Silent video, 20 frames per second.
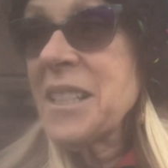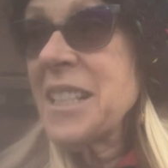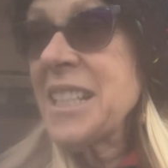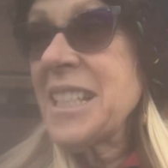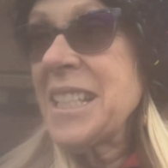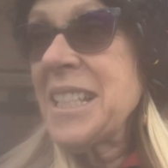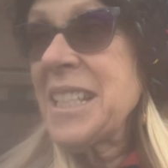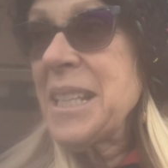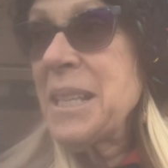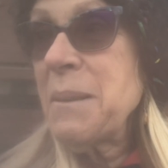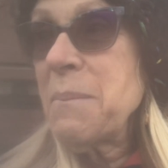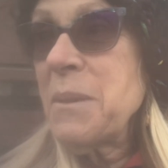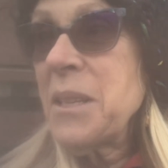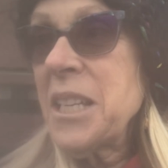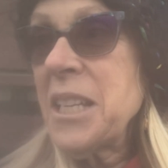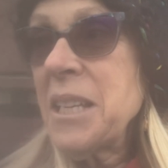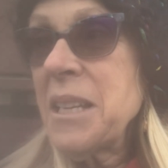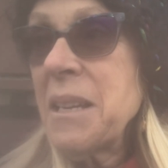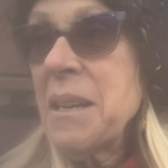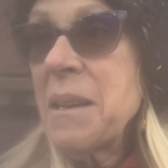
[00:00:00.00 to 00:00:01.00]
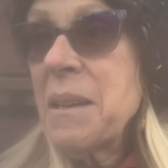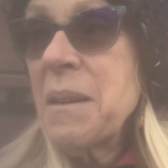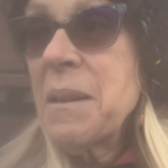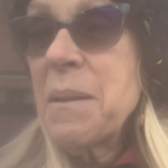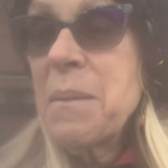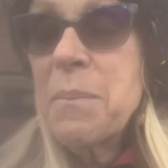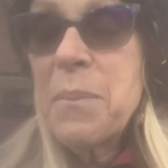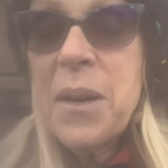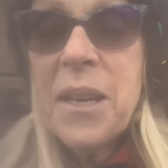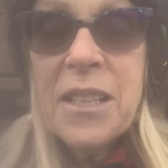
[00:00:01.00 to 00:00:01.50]
to see me,
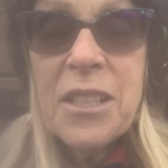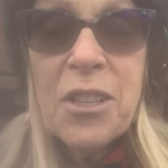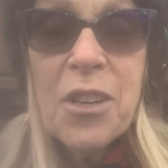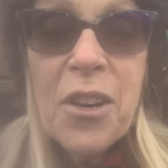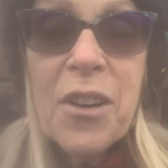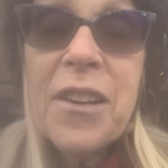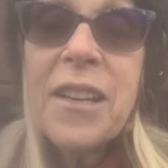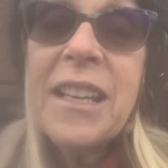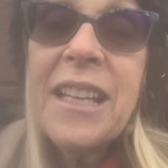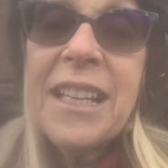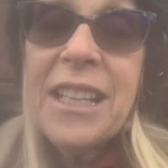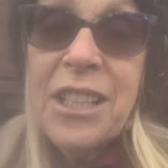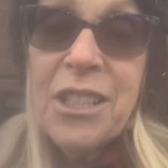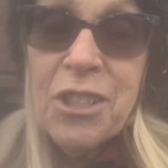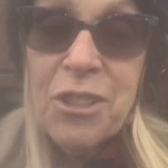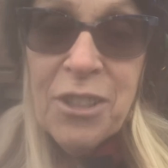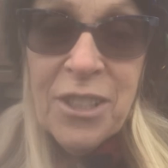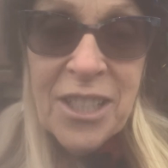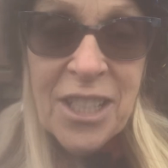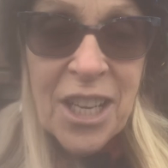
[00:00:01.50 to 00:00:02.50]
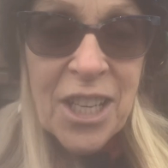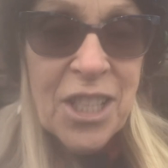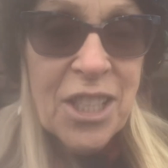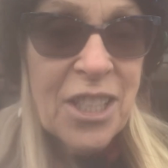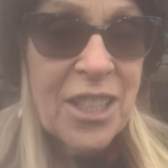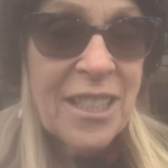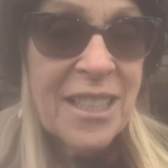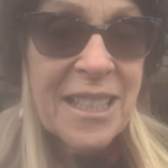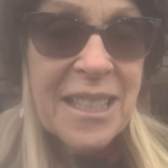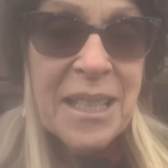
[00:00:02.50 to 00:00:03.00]
but your
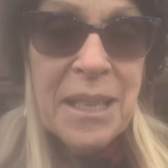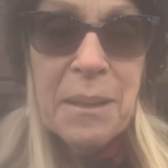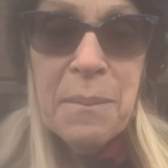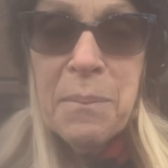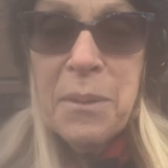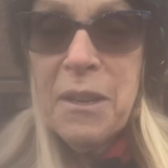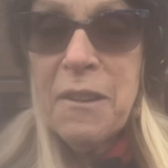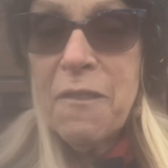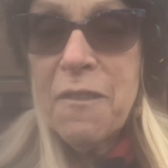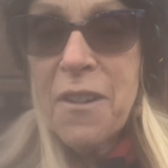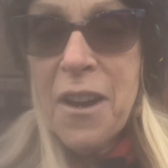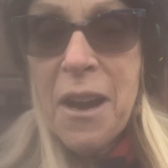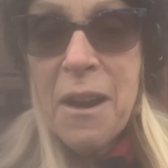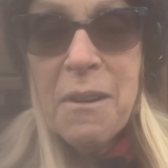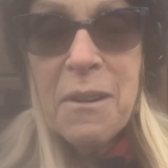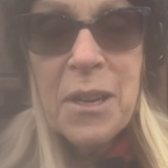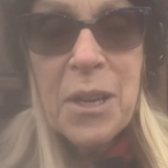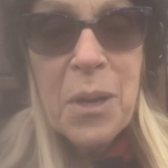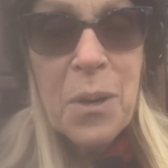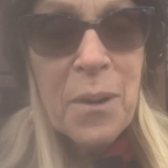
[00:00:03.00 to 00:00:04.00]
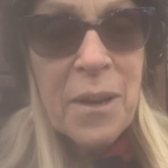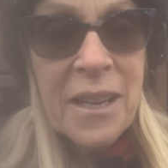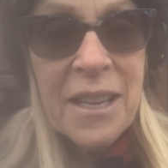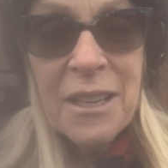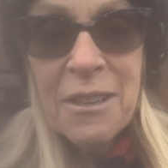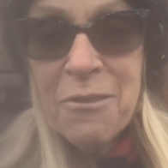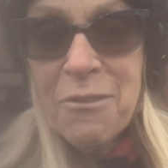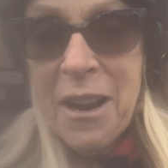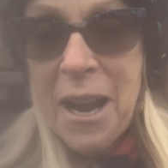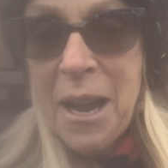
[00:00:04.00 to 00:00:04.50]
introductions can be very quick
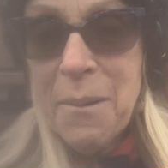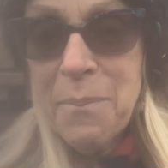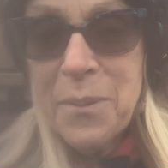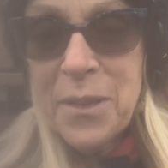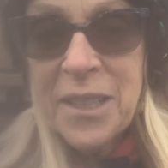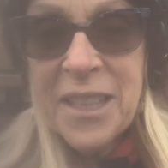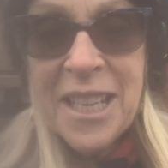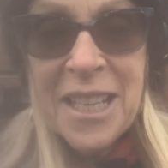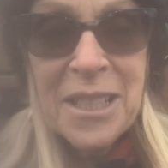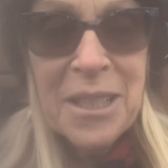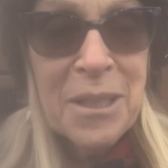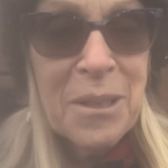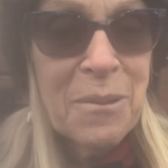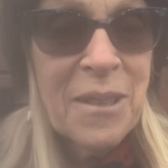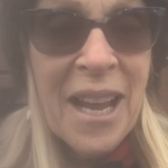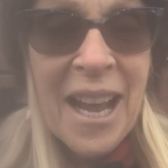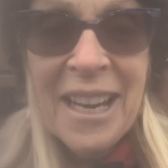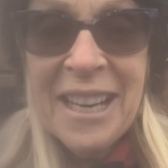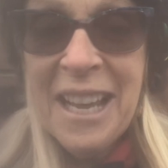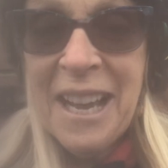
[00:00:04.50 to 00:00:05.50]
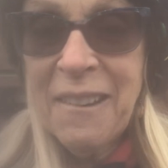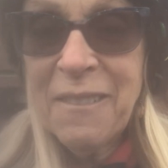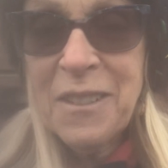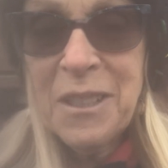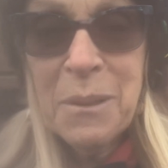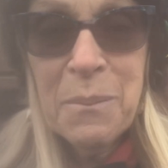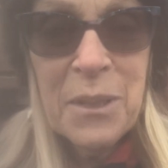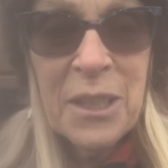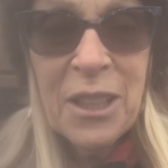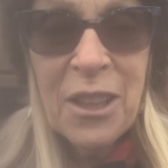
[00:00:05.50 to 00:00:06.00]
and rapid. They do not have
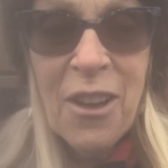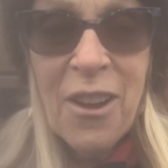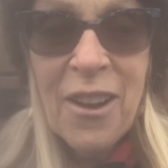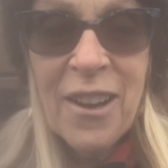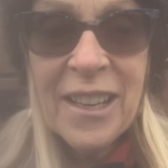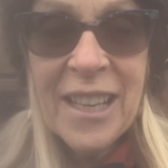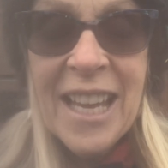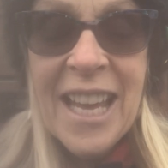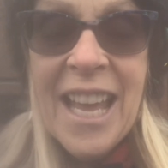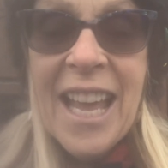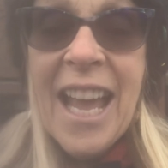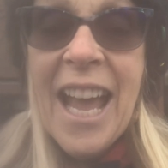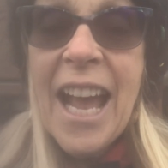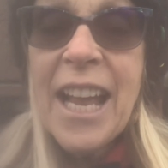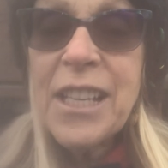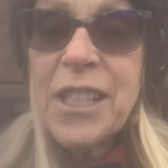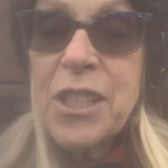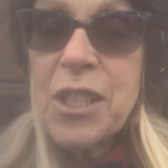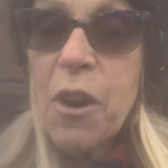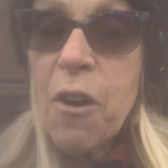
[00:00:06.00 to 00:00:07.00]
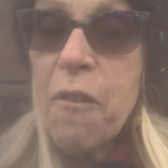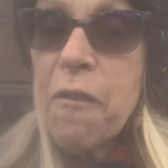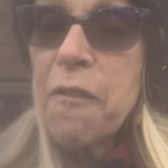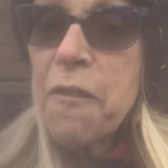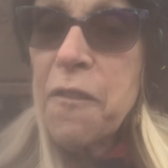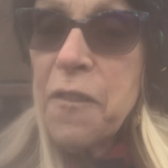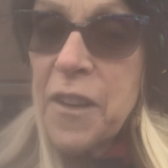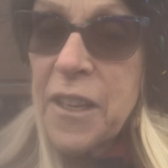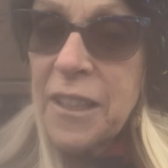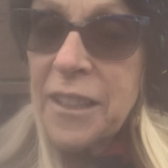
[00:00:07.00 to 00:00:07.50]
to be long. And don't
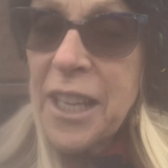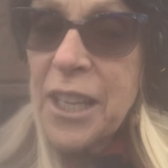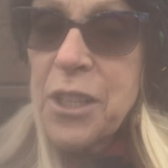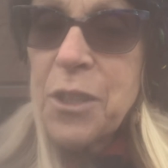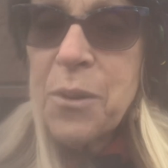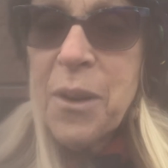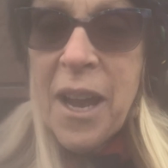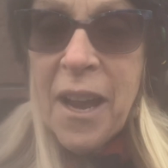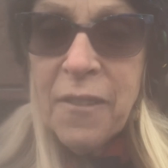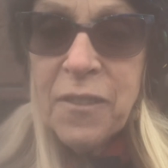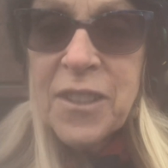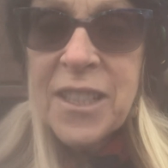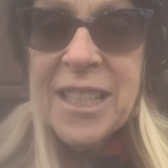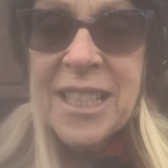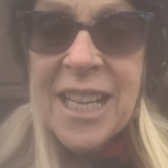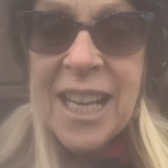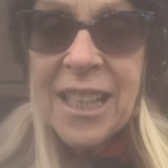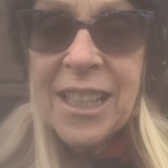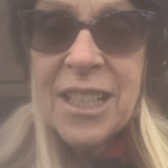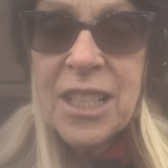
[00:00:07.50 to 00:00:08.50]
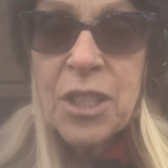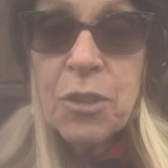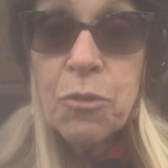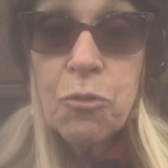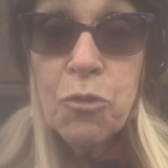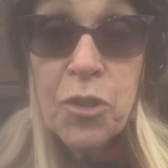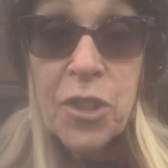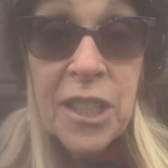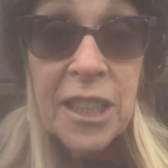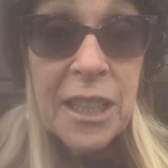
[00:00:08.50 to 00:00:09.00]
feel like you have to tell us
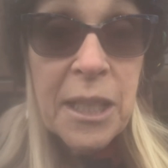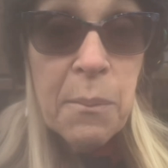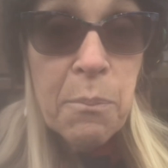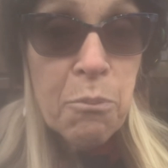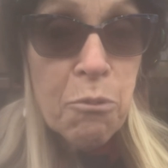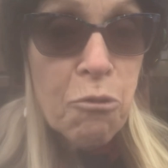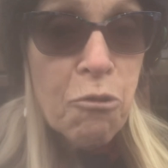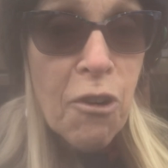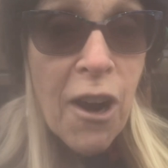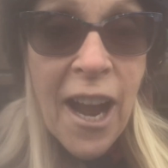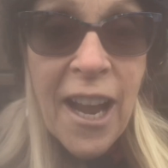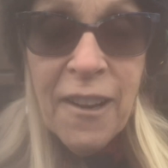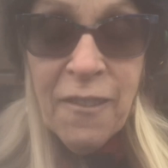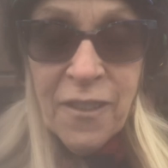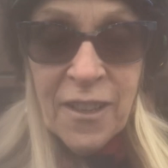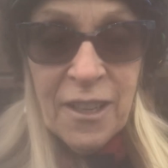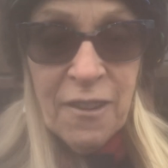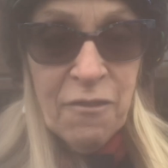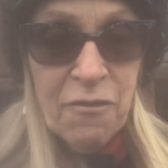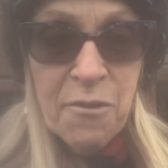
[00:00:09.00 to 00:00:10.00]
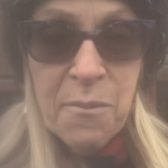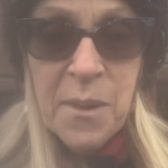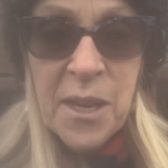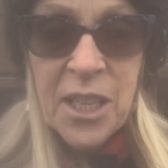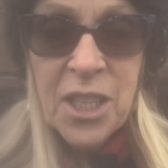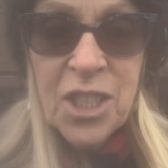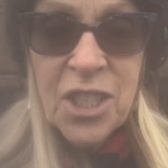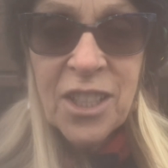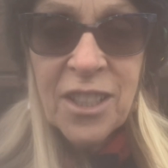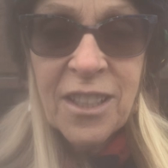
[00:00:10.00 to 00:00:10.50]
really private
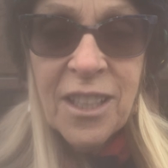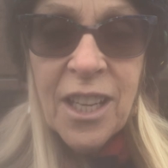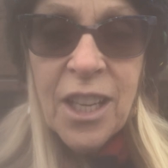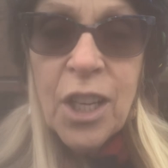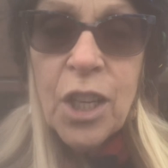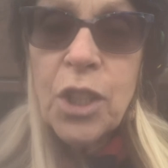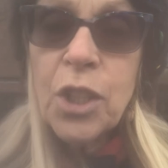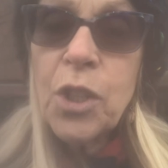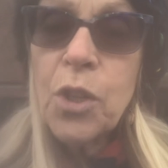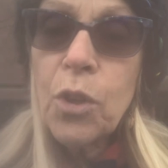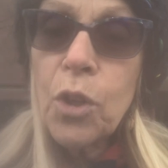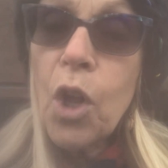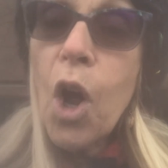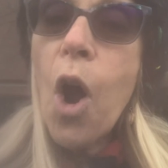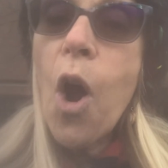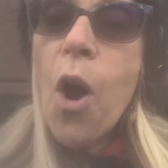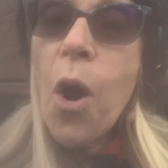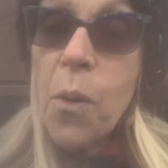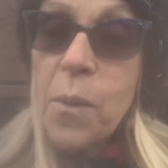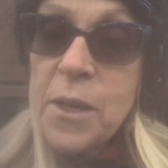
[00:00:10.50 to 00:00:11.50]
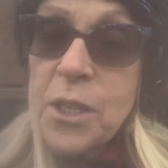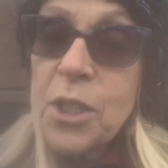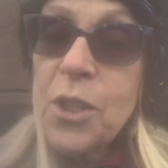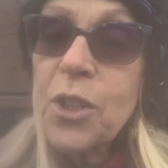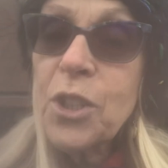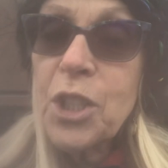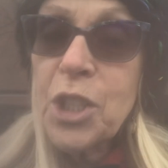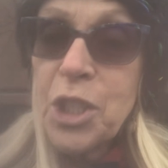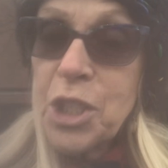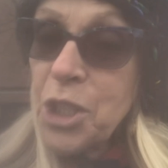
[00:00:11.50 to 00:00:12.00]
information. You're always
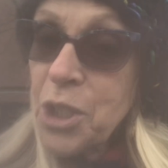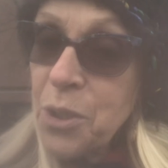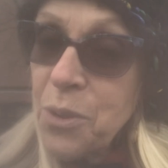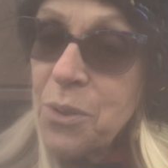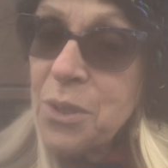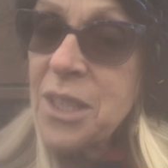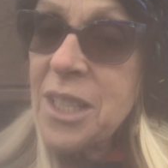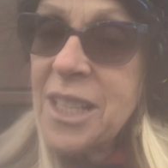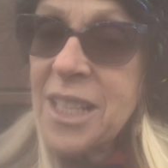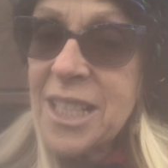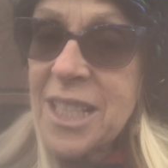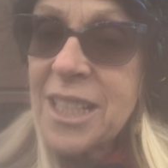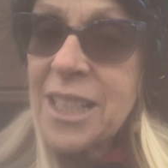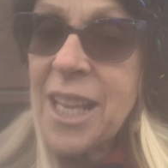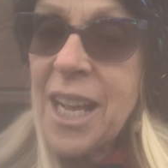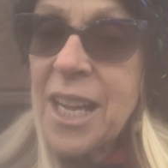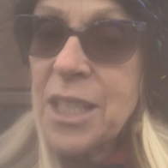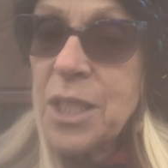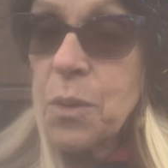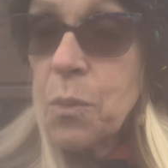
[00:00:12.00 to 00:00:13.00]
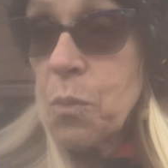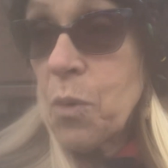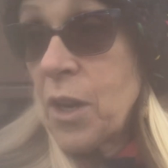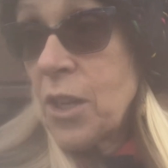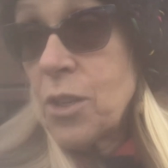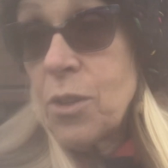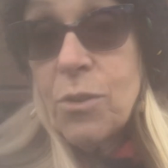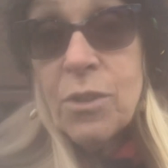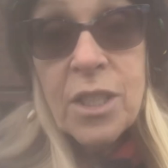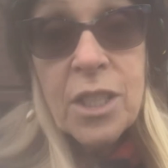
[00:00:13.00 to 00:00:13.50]
going to choose in this class what
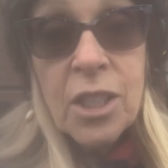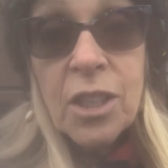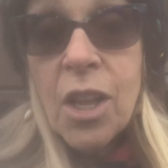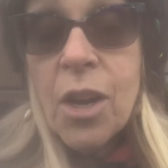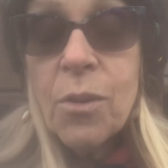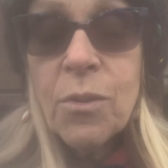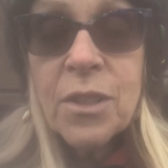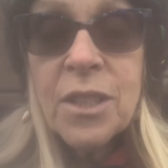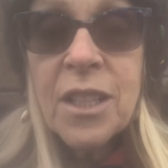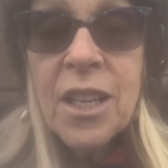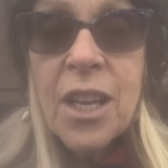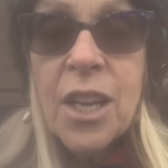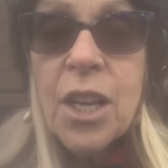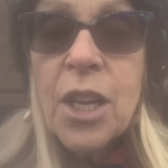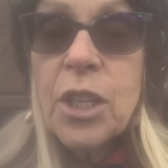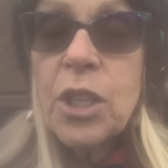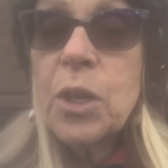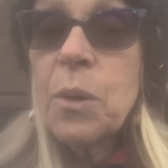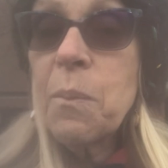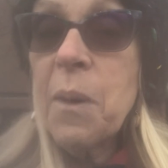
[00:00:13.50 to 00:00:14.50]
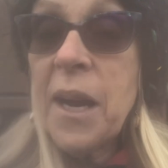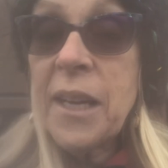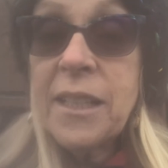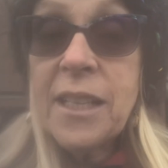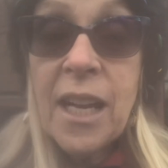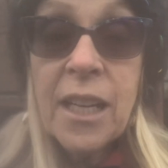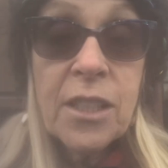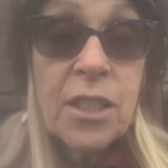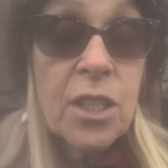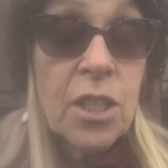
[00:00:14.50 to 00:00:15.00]
you disclose. You might
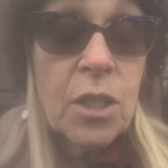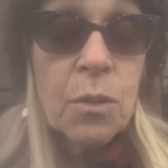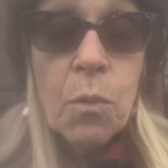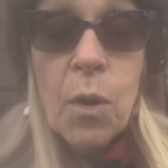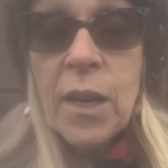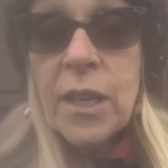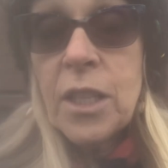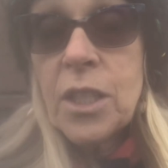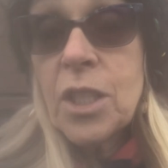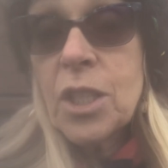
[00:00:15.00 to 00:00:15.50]
not want to